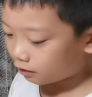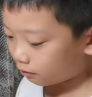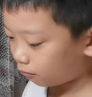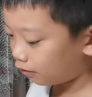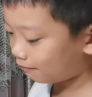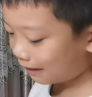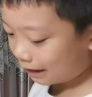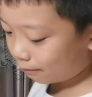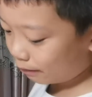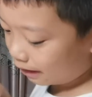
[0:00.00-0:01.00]
Miss
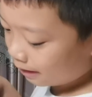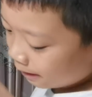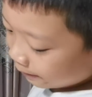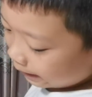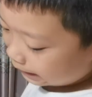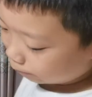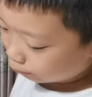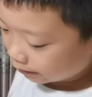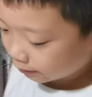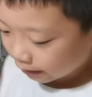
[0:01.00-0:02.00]
Bain,
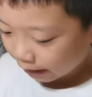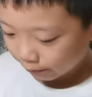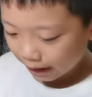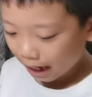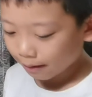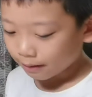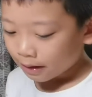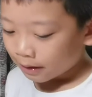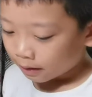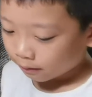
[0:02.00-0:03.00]
especially
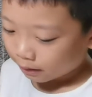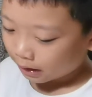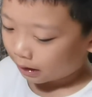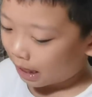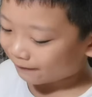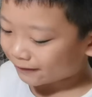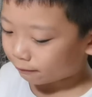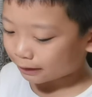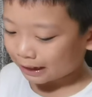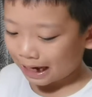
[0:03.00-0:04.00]
after
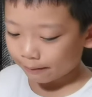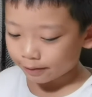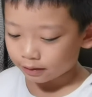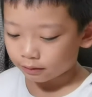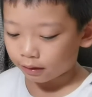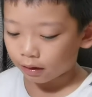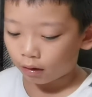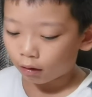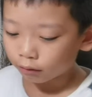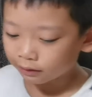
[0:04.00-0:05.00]
what's happened to our
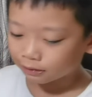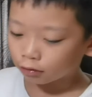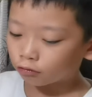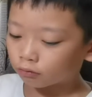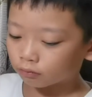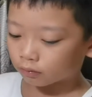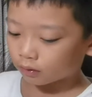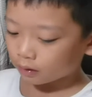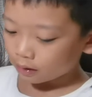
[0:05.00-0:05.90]
old school.